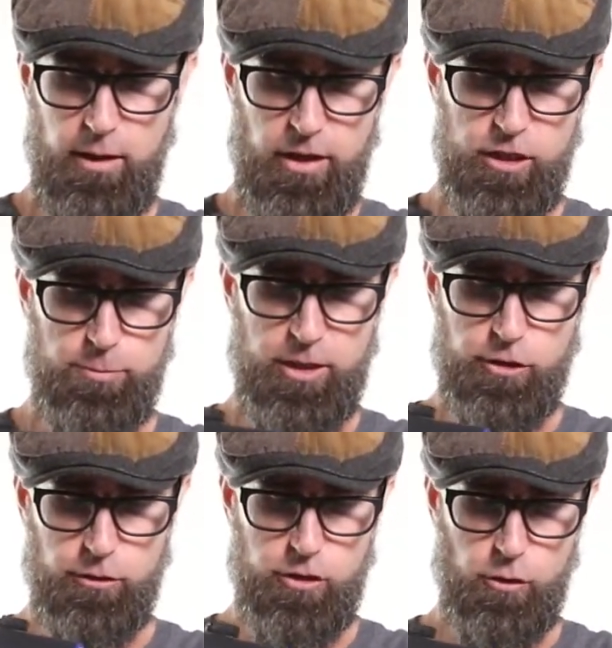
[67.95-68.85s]
And then just make
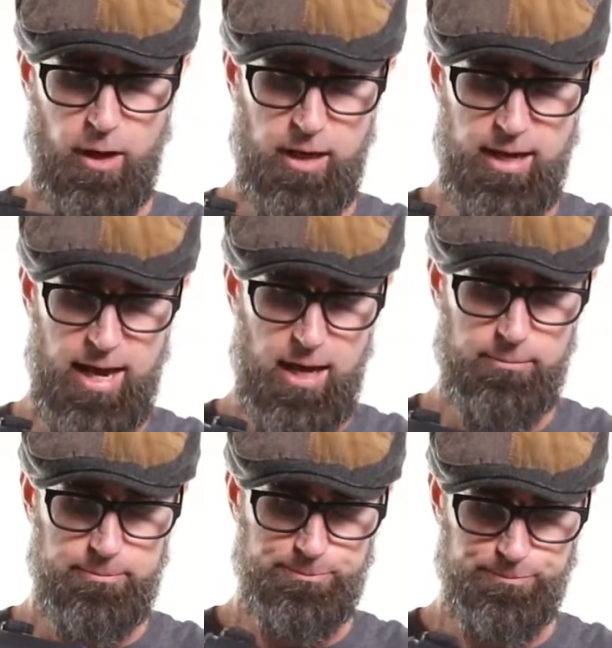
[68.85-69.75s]
sure it's threaded
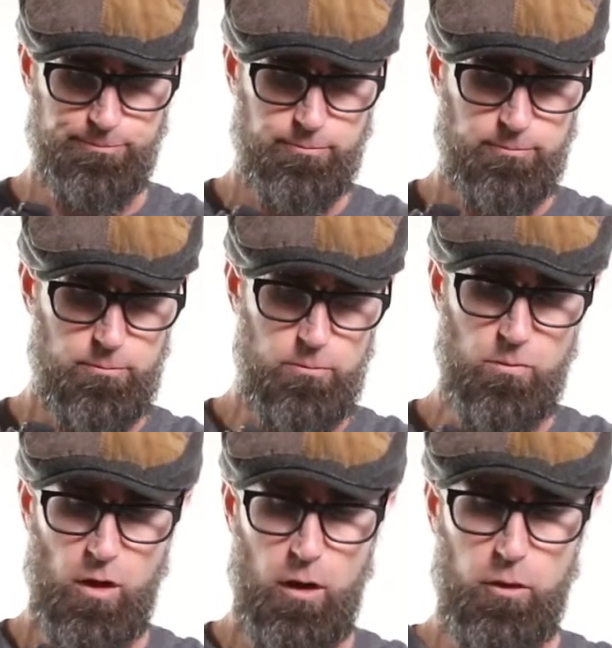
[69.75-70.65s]
down
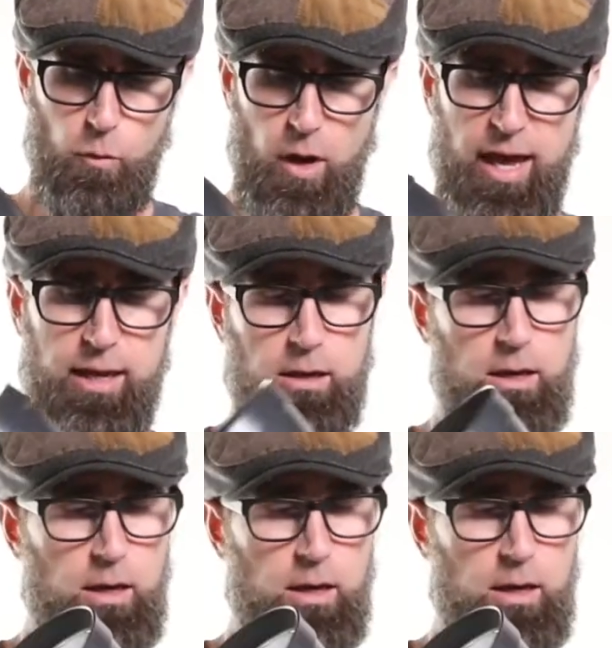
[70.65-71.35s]
all the way.